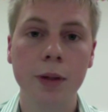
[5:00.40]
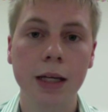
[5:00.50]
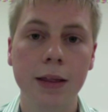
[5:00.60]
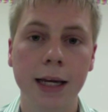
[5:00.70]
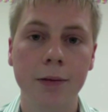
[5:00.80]
be
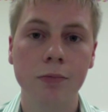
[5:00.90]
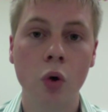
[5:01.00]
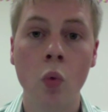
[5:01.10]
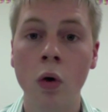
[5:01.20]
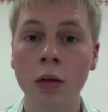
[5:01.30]
that
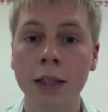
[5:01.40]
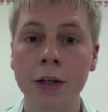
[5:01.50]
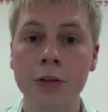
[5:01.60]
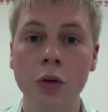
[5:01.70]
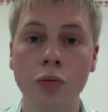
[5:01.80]
world
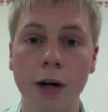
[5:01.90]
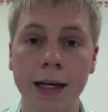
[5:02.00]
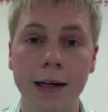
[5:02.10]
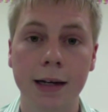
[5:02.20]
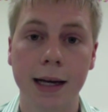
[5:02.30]
leaders don't
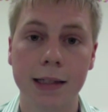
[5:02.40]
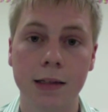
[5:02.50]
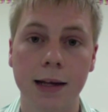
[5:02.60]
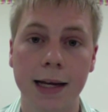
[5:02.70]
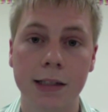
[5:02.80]
recognize
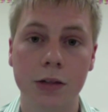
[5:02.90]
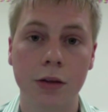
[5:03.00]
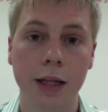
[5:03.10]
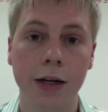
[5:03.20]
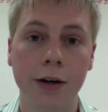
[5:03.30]
access to
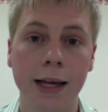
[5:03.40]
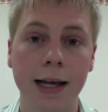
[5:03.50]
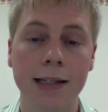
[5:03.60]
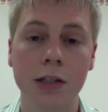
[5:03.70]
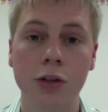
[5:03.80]
the internet
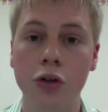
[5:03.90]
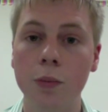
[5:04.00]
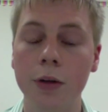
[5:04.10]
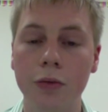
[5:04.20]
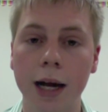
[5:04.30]
as a
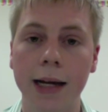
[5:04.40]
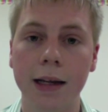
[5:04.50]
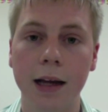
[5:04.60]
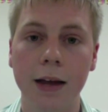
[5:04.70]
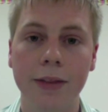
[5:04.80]
human right.
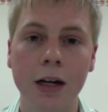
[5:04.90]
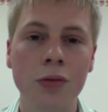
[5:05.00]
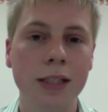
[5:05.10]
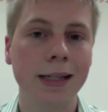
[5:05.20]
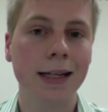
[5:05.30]
They don't
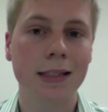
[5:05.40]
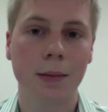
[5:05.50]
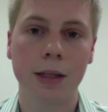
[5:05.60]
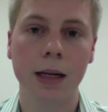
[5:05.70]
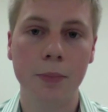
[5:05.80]
see it as
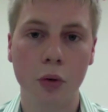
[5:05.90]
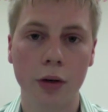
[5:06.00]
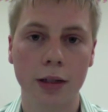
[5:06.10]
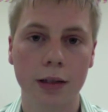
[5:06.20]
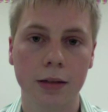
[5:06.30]
something
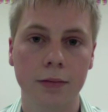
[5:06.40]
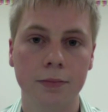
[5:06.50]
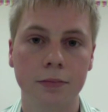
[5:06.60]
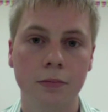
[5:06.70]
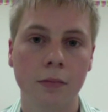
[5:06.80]
important.
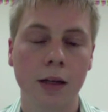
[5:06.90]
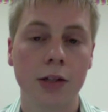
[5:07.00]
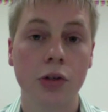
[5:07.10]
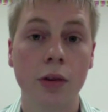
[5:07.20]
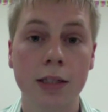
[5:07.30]

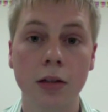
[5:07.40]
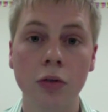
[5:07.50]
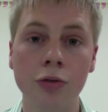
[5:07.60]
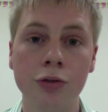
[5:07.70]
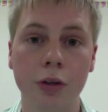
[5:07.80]
So the
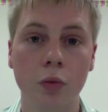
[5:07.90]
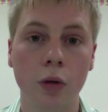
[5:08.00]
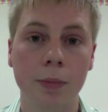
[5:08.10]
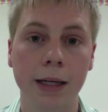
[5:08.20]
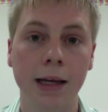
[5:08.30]
solution
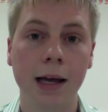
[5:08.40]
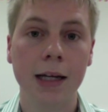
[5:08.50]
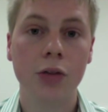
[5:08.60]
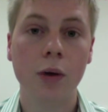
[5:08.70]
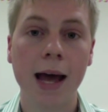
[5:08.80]
would be
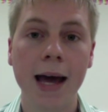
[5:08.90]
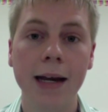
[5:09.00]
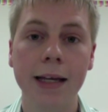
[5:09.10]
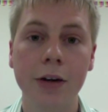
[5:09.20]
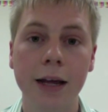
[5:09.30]
to add
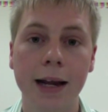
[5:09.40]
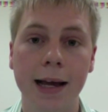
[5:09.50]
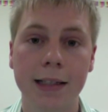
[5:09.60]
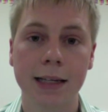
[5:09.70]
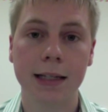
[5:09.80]
internet
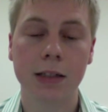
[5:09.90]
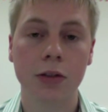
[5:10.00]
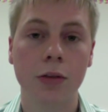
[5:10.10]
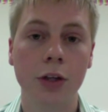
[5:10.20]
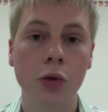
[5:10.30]
access
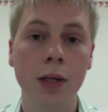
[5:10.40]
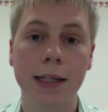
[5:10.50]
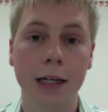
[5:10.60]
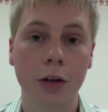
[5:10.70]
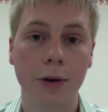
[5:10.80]
to the UN
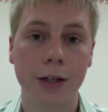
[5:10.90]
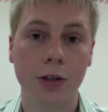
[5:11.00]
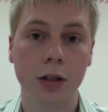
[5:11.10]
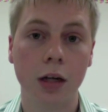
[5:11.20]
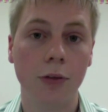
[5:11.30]

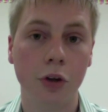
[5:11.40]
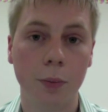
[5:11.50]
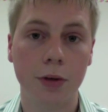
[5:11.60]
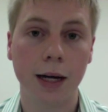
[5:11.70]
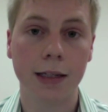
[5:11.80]
Declaration of
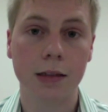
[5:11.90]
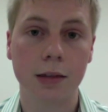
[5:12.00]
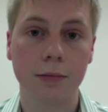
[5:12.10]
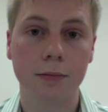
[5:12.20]
Human Rights.